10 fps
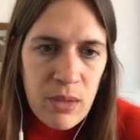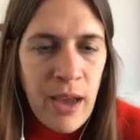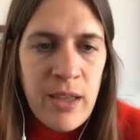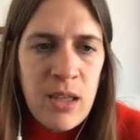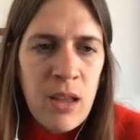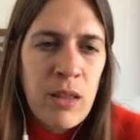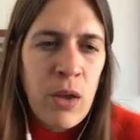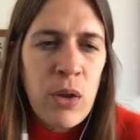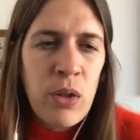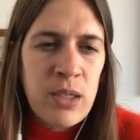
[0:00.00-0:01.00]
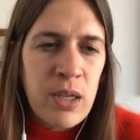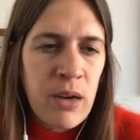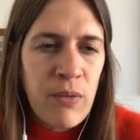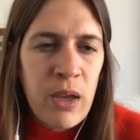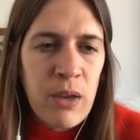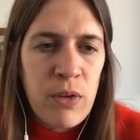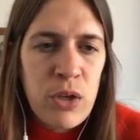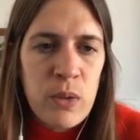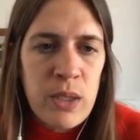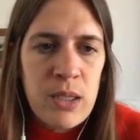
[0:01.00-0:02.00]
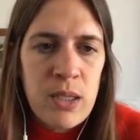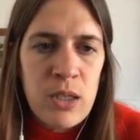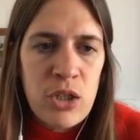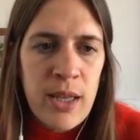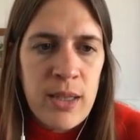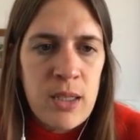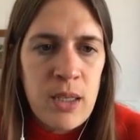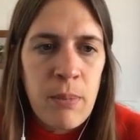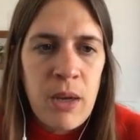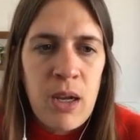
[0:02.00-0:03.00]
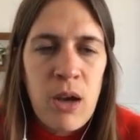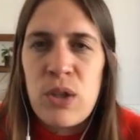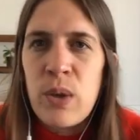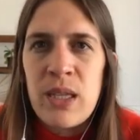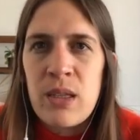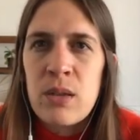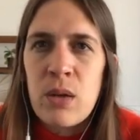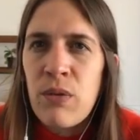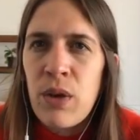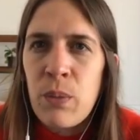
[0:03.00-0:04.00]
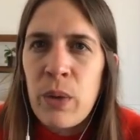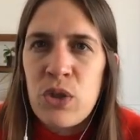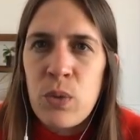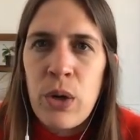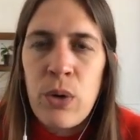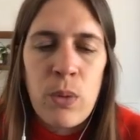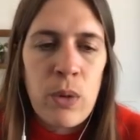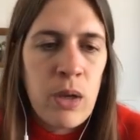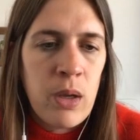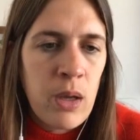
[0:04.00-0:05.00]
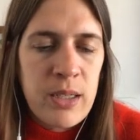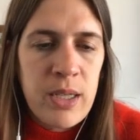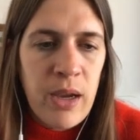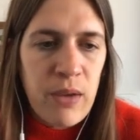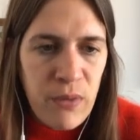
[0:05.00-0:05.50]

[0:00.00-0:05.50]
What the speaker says: I said the logo looked kind of like futuristic Gen Z, but it also has this sort of like retro tech